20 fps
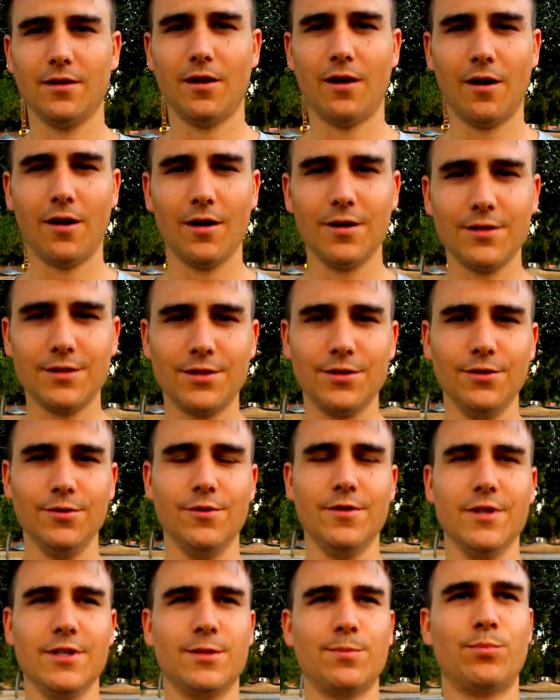
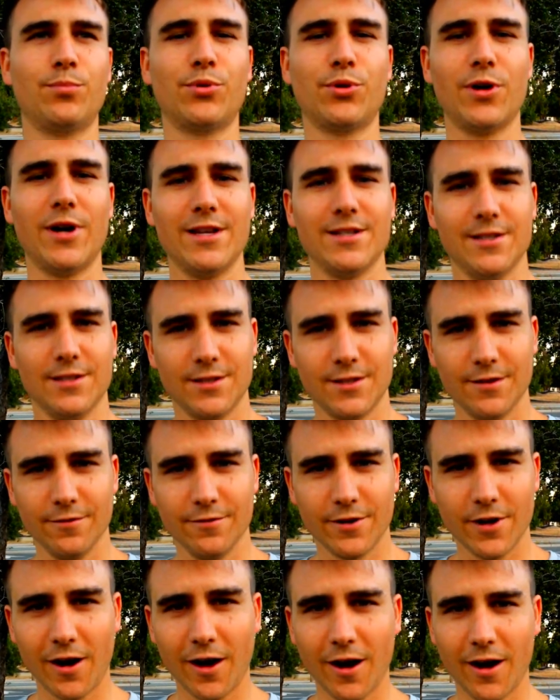onto this presence of
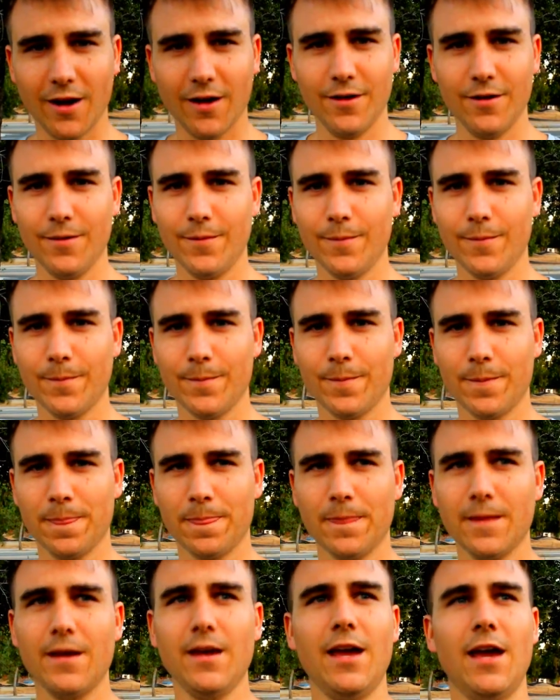God.
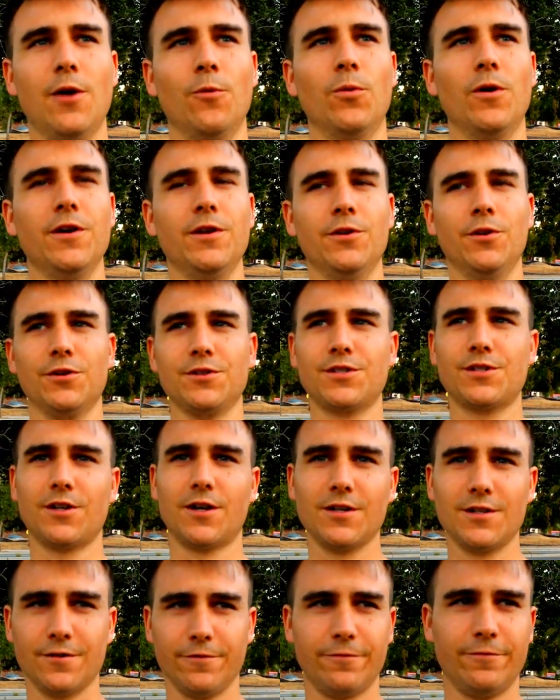And what you'll
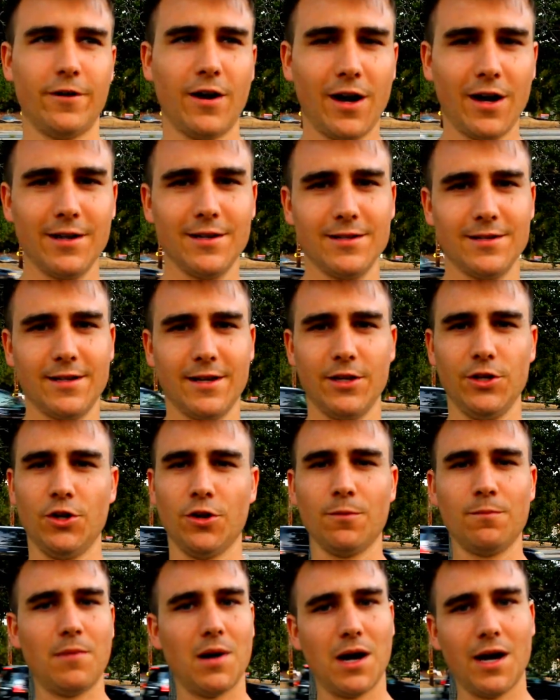start to find is that
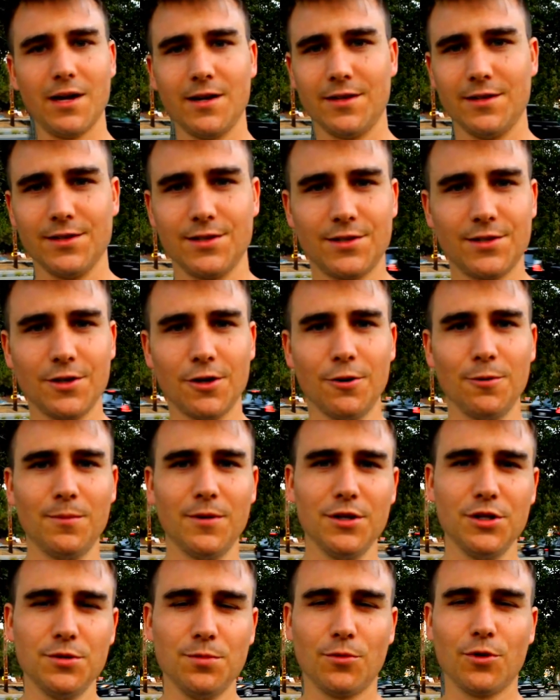your mind is so
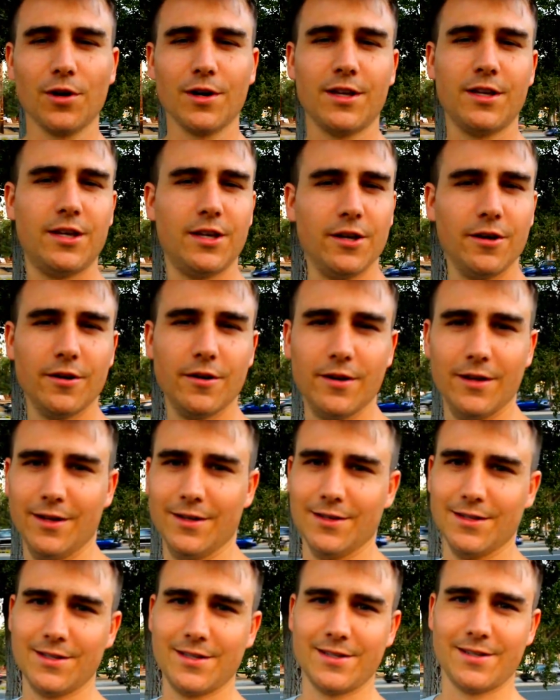much more
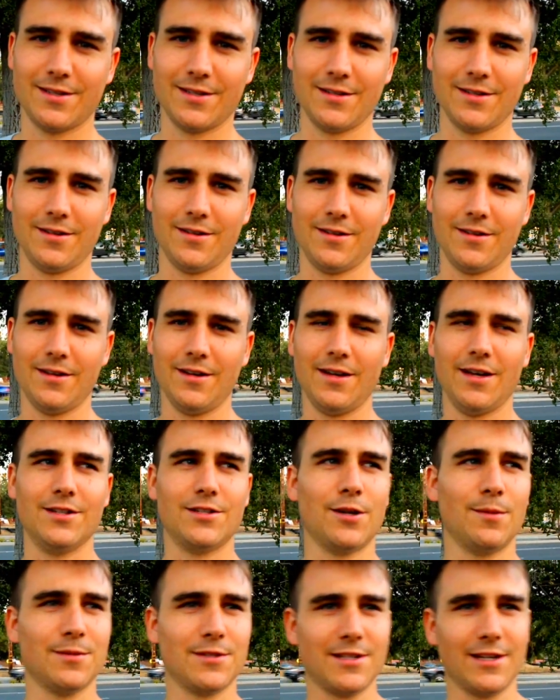curious.
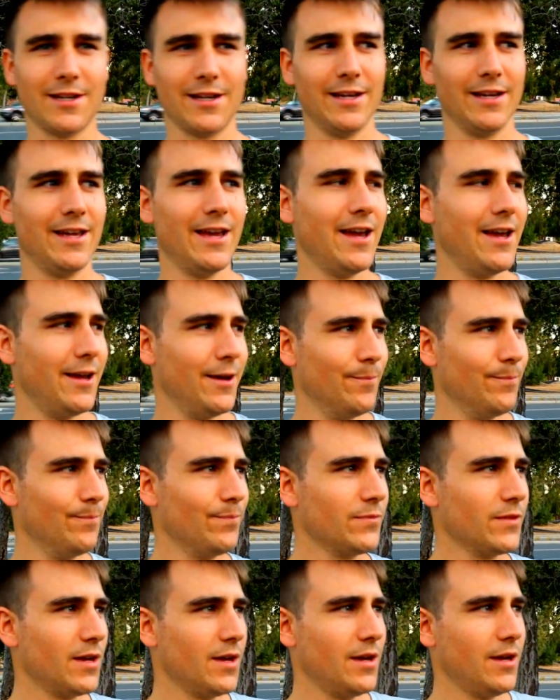It's almost like a game.
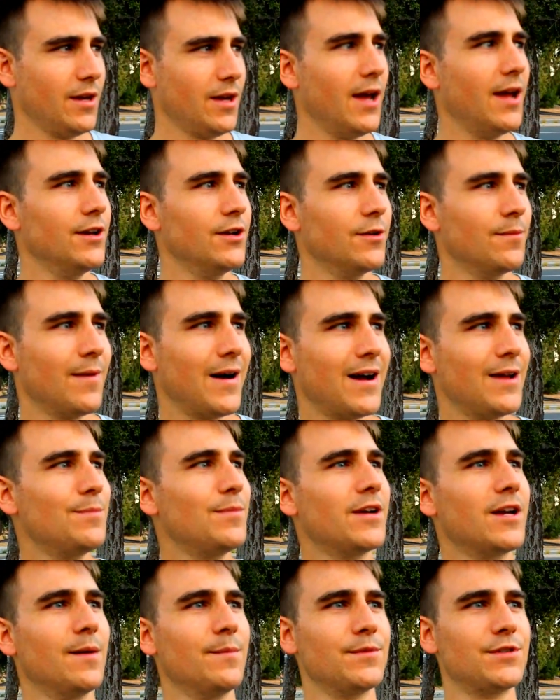And your mind
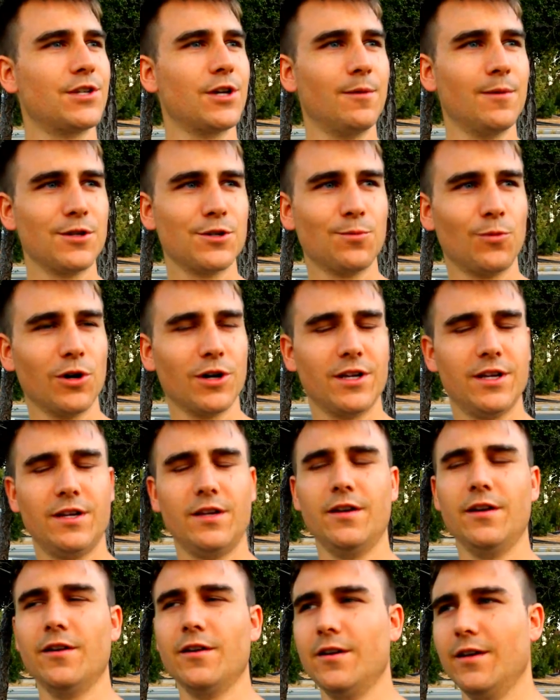becomes so much more
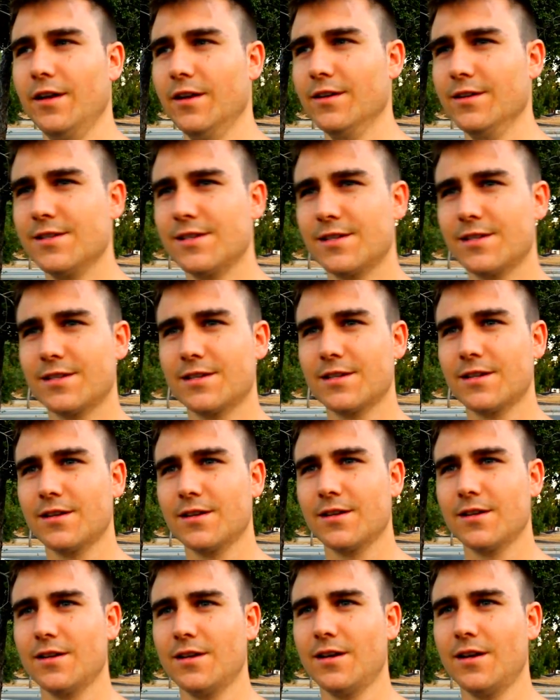curious
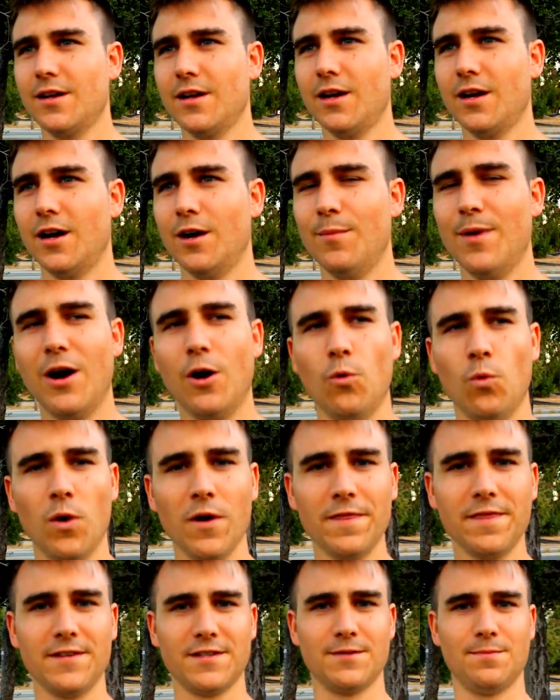about
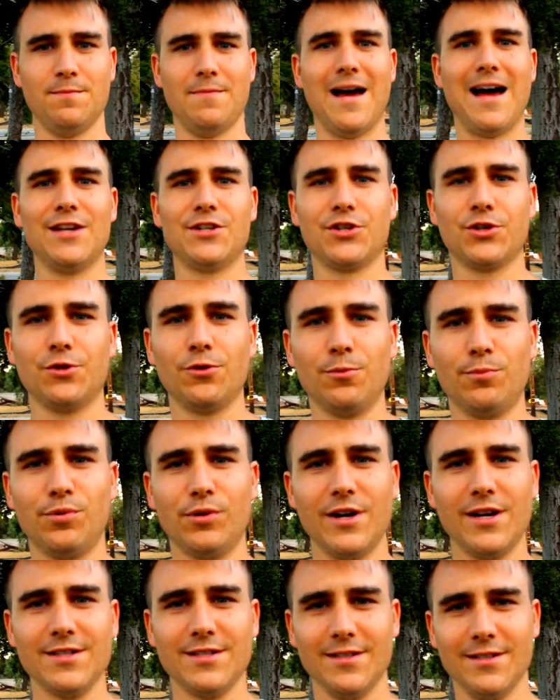what this magical
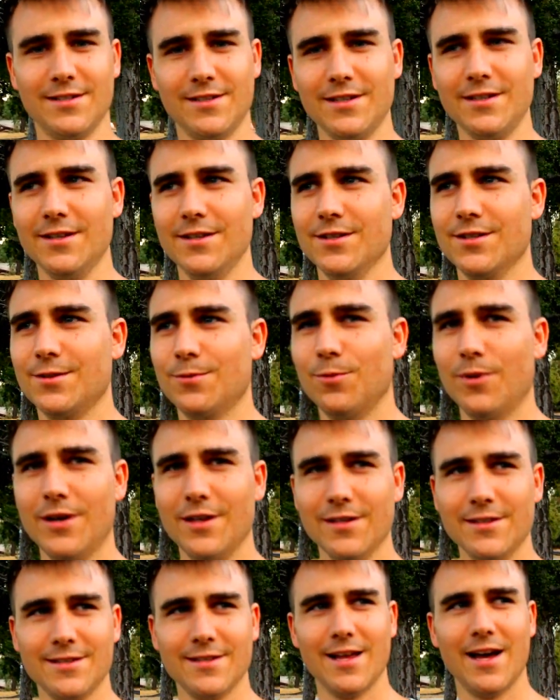presence is. What is